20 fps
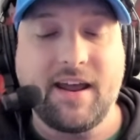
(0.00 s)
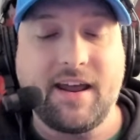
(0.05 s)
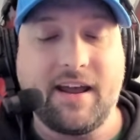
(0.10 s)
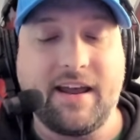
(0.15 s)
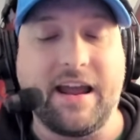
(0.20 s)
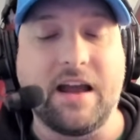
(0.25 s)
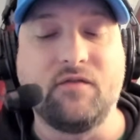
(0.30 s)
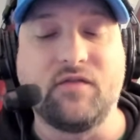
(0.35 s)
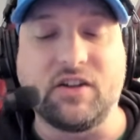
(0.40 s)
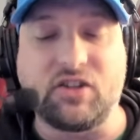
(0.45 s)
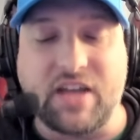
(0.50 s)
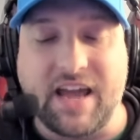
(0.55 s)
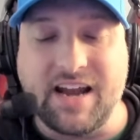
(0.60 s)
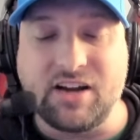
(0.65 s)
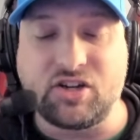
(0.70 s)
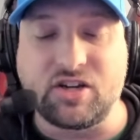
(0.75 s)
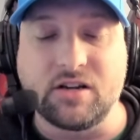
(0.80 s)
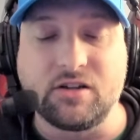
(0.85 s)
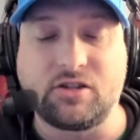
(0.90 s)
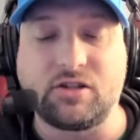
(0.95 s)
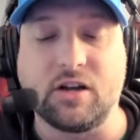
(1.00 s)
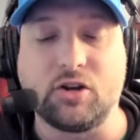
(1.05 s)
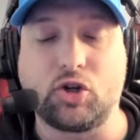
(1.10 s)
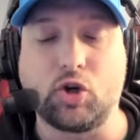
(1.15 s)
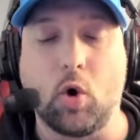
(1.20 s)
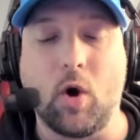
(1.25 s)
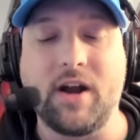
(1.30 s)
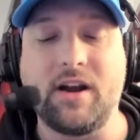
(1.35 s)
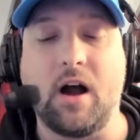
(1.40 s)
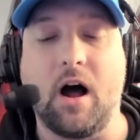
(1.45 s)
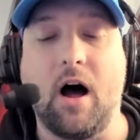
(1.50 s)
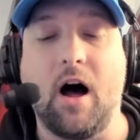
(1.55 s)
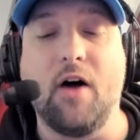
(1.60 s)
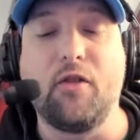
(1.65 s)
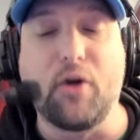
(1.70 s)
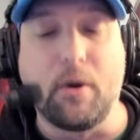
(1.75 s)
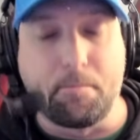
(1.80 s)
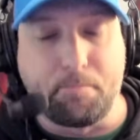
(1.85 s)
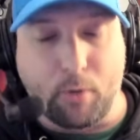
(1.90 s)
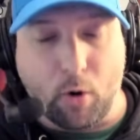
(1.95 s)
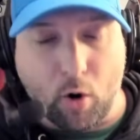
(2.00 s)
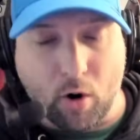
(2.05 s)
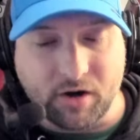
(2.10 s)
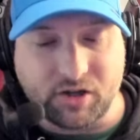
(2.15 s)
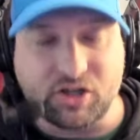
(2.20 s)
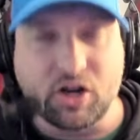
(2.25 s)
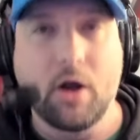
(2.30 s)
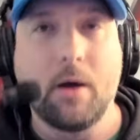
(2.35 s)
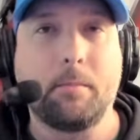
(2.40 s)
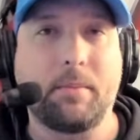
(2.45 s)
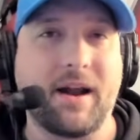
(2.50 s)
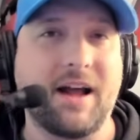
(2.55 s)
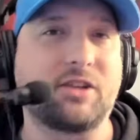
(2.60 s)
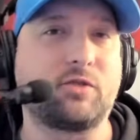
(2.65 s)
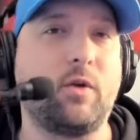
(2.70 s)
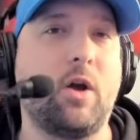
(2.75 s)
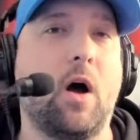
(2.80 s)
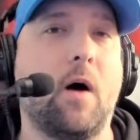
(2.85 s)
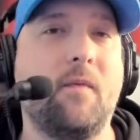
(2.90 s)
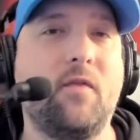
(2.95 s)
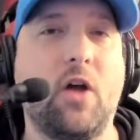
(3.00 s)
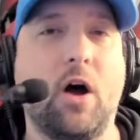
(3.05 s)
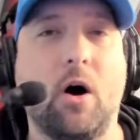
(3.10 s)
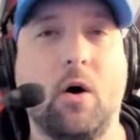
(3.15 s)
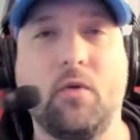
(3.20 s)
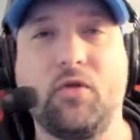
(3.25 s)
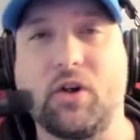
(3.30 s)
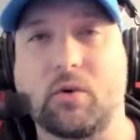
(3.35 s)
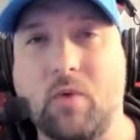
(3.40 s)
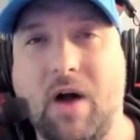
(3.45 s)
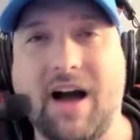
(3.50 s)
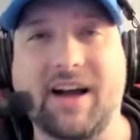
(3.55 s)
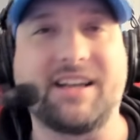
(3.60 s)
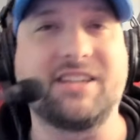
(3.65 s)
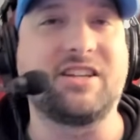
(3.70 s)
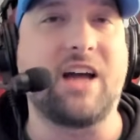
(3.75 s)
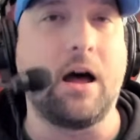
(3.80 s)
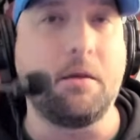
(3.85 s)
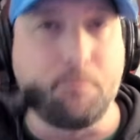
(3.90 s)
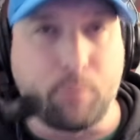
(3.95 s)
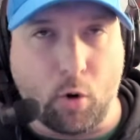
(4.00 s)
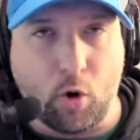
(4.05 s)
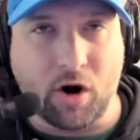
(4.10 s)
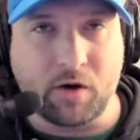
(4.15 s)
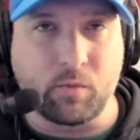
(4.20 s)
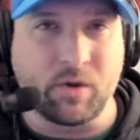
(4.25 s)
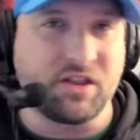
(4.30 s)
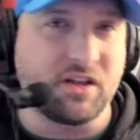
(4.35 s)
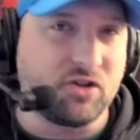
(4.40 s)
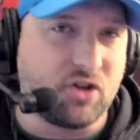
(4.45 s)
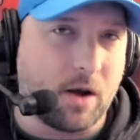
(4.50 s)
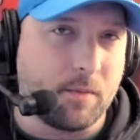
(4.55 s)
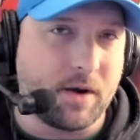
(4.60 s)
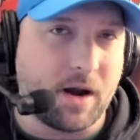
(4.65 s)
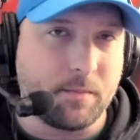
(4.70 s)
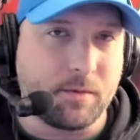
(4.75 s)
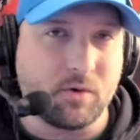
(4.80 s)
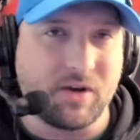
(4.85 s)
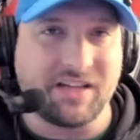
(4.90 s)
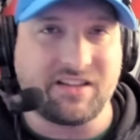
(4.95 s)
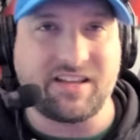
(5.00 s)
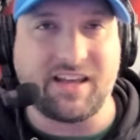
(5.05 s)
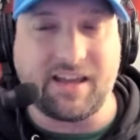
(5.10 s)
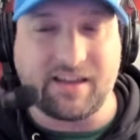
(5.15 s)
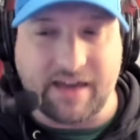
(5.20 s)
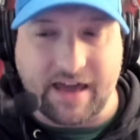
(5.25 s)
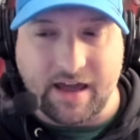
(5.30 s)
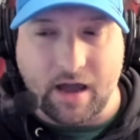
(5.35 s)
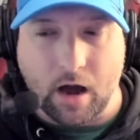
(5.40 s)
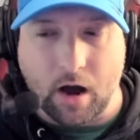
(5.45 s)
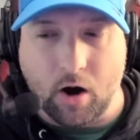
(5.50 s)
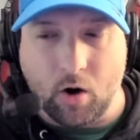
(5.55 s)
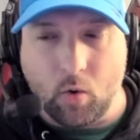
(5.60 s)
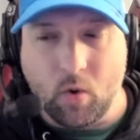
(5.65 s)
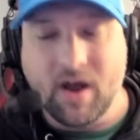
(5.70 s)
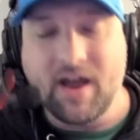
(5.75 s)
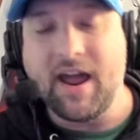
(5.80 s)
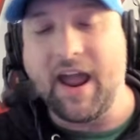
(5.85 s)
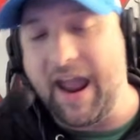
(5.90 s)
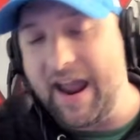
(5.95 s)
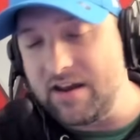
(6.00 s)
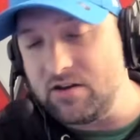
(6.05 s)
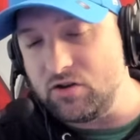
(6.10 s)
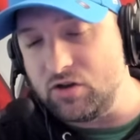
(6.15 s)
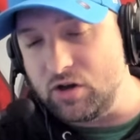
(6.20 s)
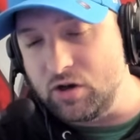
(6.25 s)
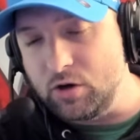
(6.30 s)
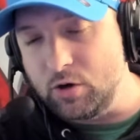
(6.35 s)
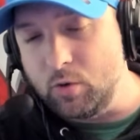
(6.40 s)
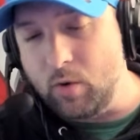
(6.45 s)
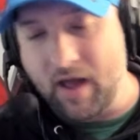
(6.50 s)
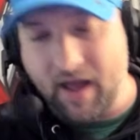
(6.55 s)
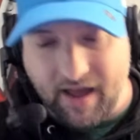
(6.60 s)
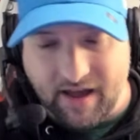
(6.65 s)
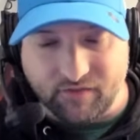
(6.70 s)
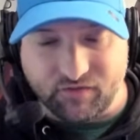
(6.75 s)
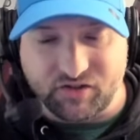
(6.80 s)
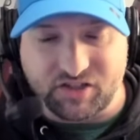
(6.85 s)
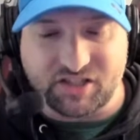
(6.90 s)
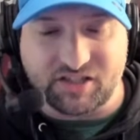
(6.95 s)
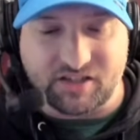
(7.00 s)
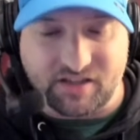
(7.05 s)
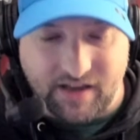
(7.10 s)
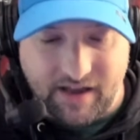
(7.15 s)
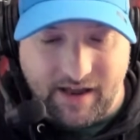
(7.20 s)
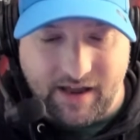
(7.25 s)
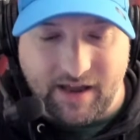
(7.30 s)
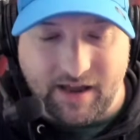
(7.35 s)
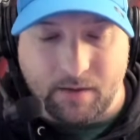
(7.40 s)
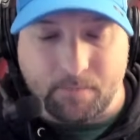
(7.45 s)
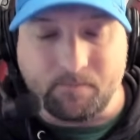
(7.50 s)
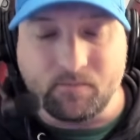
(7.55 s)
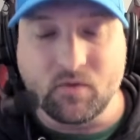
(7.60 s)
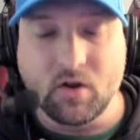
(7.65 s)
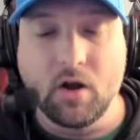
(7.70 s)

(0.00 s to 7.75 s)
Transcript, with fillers: invitations to join other boards, but as we all know, The Rock is on board with the WWE, TKO, and UFC.